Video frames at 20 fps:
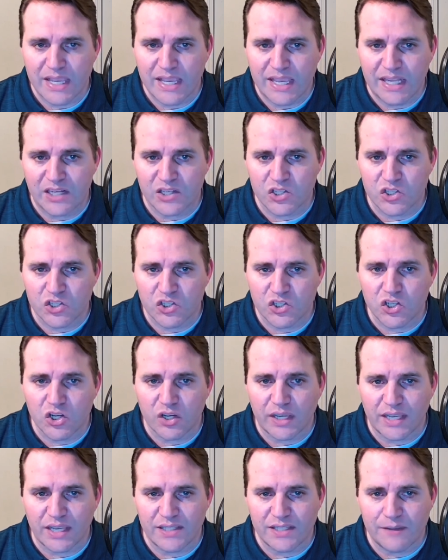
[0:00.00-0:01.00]
and it
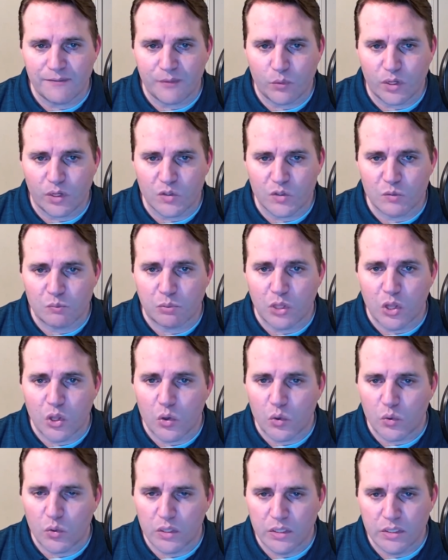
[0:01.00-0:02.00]
shook as if it would
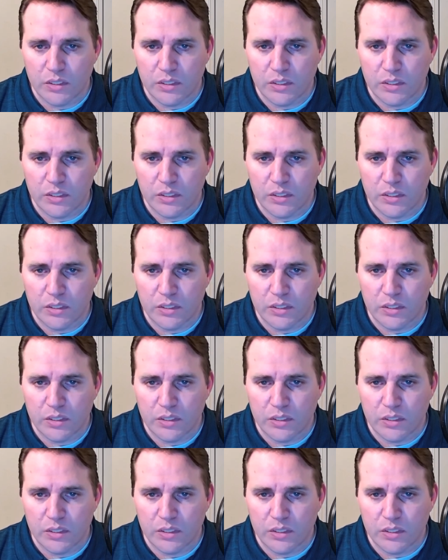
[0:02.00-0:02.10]
explode.